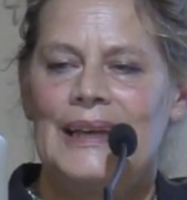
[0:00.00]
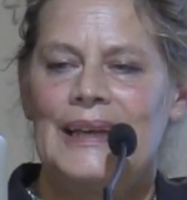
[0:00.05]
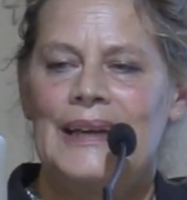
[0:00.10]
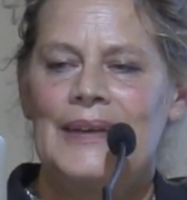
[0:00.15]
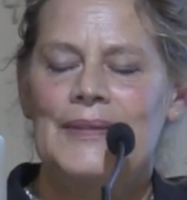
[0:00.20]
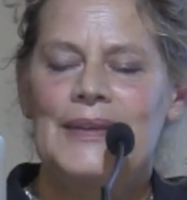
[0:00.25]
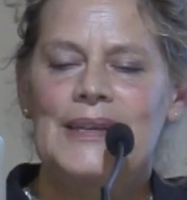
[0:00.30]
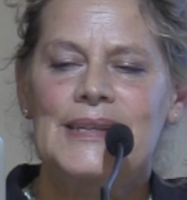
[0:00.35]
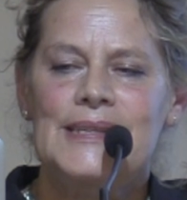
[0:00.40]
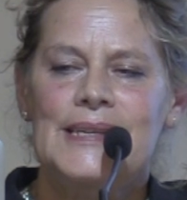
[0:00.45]

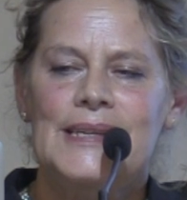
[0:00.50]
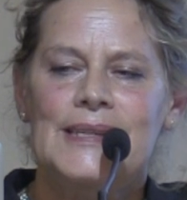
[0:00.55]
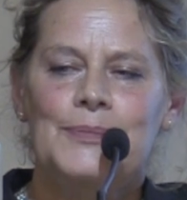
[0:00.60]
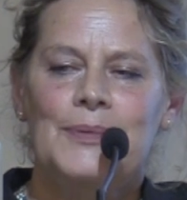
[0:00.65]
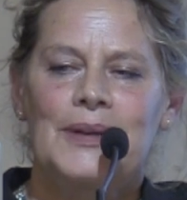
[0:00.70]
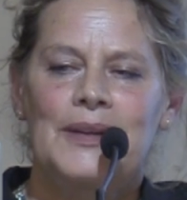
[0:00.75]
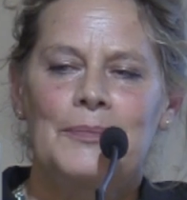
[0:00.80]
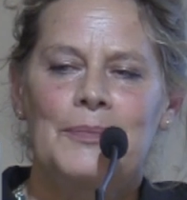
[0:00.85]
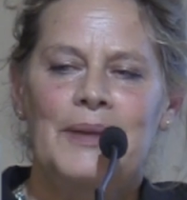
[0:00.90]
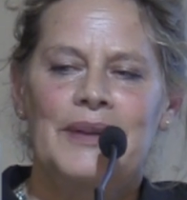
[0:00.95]
And this is
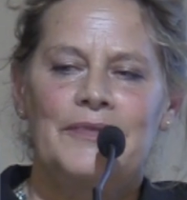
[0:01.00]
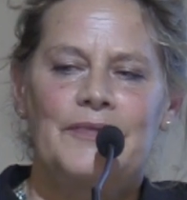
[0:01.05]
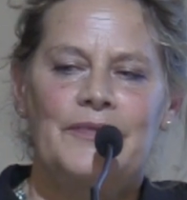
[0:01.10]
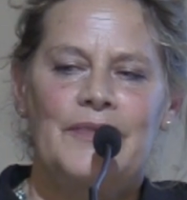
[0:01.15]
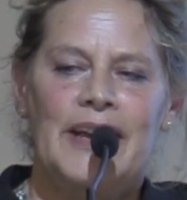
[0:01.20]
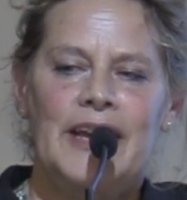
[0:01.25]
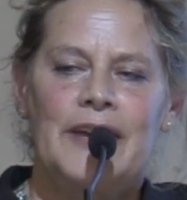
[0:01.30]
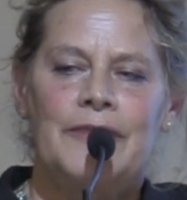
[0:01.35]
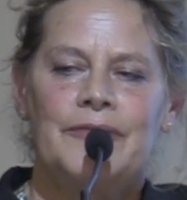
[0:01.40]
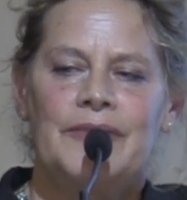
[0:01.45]
one of my
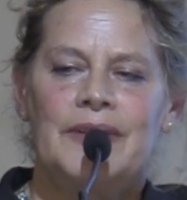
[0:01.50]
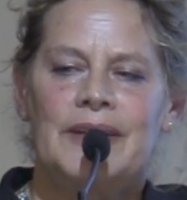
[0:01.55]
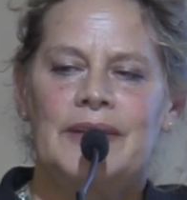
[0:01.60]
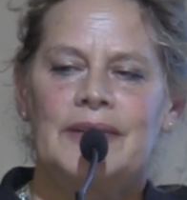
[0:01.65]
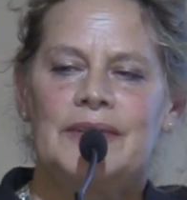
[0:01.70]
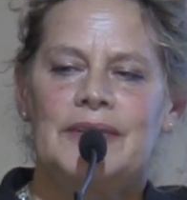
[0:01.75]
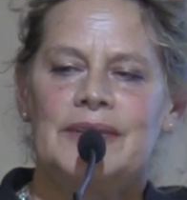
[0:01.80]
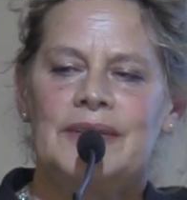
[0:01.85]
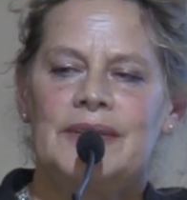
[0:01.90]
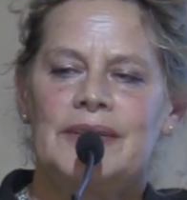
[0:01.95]

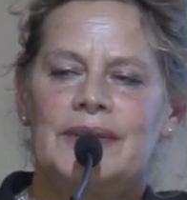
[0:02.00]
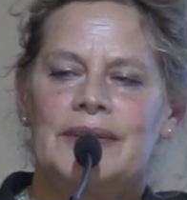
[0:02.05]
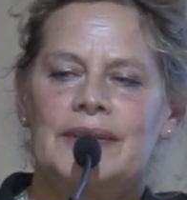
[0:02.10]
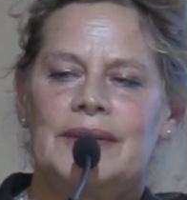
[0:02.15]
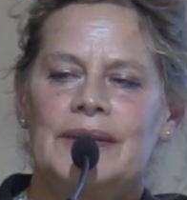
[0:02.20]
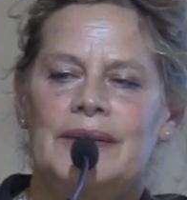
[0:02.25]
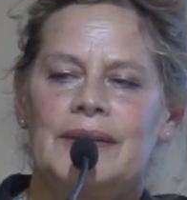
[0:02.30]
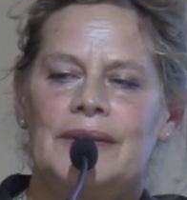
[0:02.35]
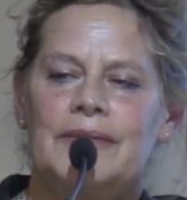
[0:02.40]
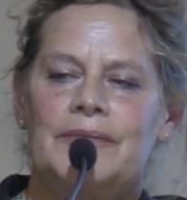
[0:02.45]
favorite
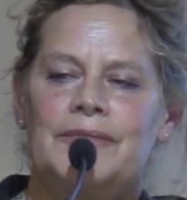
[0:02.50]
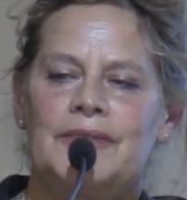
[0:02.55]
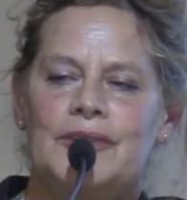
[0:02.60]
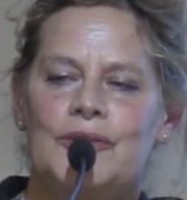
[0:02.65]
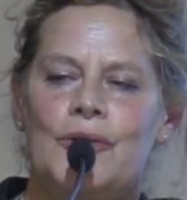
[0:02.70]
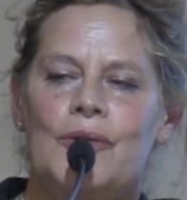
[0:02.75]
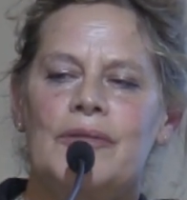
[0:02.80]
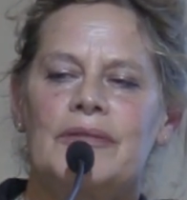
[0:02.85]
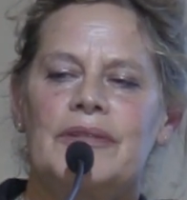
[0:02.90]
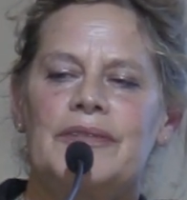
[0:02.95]

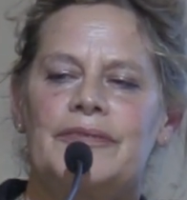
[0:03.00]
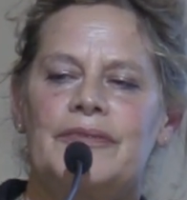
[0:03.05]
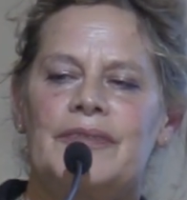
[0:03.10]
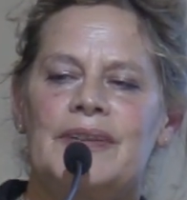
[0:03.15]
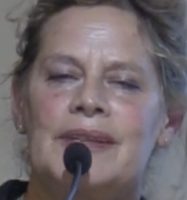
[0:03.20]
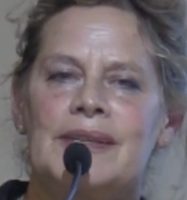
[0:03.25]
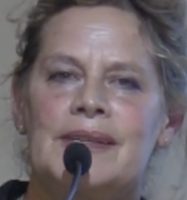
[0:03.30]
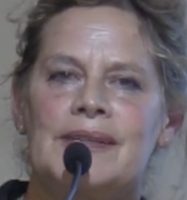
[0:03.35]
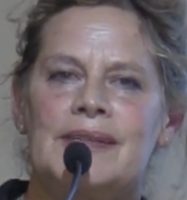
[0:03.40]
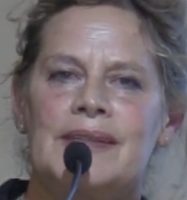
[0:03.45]

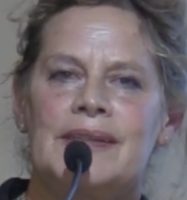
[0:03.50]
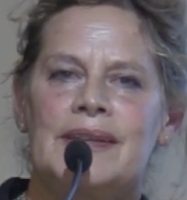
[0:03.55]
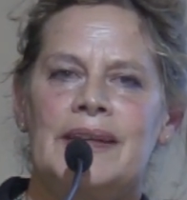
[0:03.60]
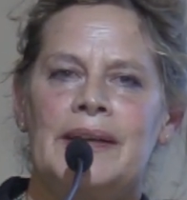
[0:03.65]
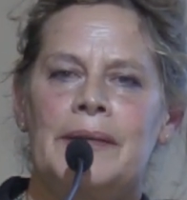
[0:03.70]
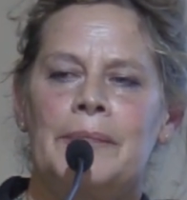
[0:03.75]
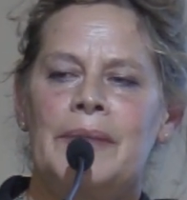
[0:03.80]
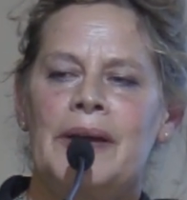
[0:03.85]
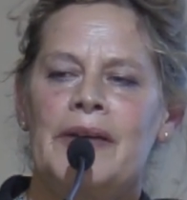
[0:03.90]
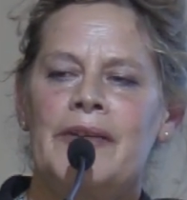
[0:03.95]
photographers,
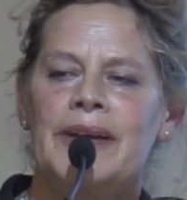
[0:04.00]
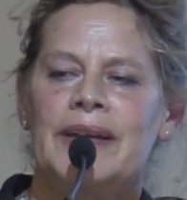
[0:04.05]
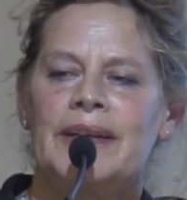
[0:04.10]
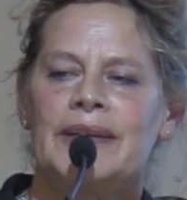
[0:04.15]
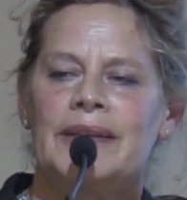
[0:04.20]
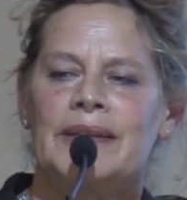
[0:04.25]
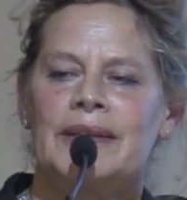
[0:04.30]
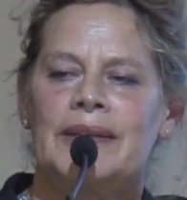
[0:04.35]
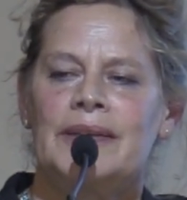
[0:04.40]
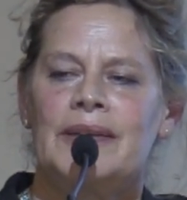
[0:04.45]
the
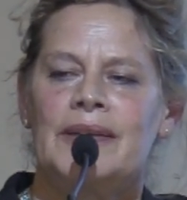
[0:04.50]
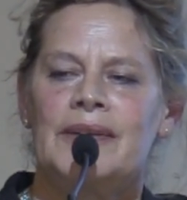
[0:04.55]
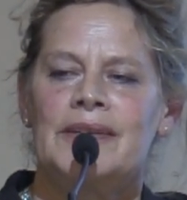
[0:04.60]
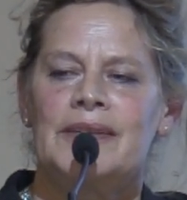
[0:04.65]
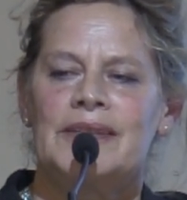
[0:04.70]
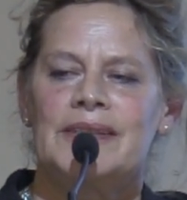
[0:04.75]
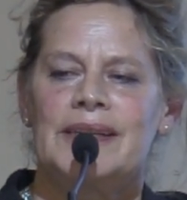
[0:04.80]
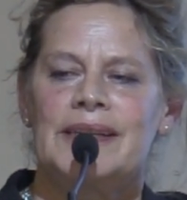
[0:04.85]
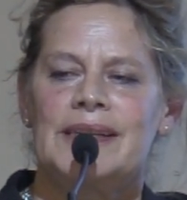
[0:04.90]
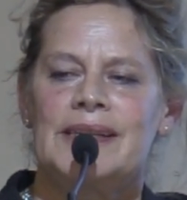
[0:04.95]
American
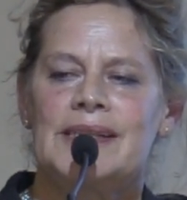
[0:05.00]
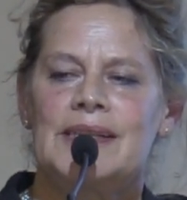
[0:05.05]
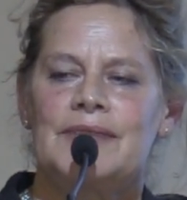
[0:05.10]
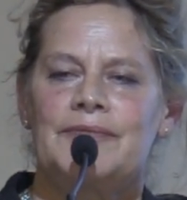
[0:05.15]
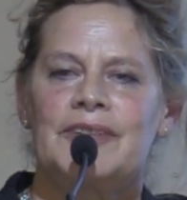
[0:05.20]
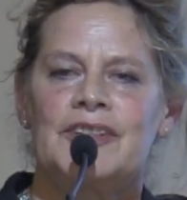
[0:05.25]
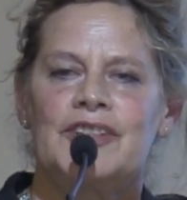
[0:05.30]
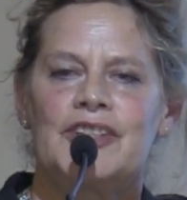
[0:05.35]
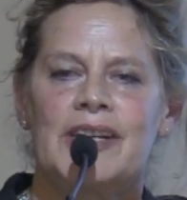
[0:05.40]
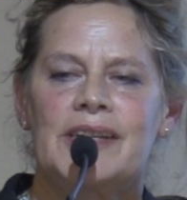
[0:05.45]
artist
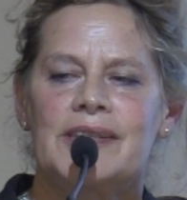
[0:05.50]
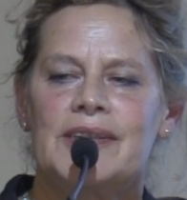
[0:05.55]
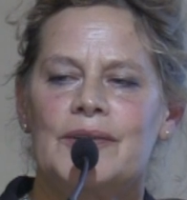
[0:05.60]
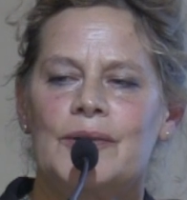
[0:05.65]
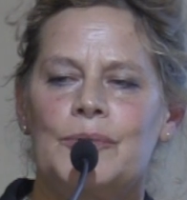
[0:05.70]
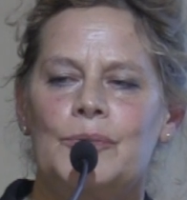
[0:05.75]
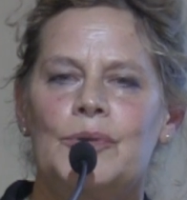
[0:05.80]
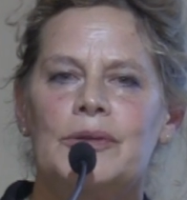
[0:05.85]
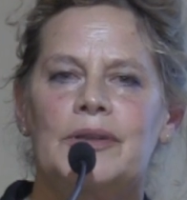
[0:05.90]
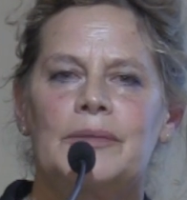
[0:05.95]

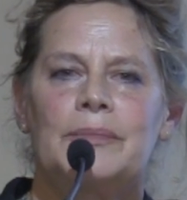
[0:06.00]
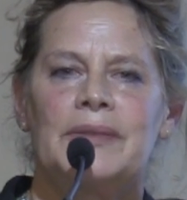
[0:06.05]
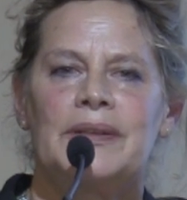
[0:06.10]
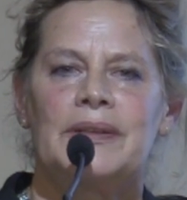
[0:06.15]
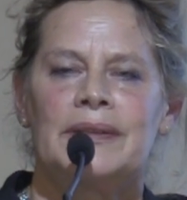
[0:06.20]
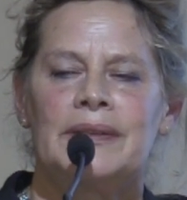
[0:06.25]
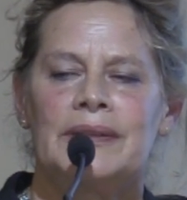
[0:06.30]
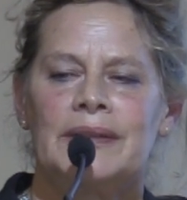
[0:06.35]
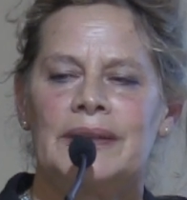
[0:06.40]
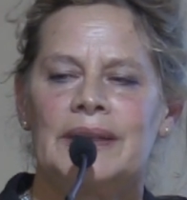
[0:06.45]
Francesca
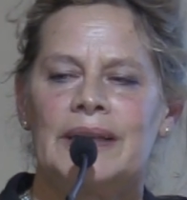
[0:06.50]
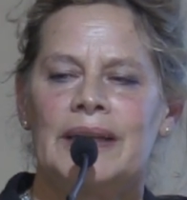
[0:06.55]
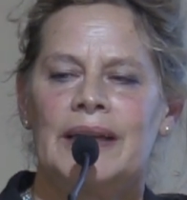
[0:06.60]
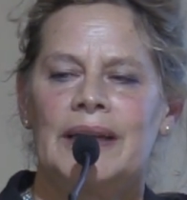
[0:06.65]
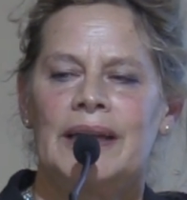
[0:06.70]
Woodman.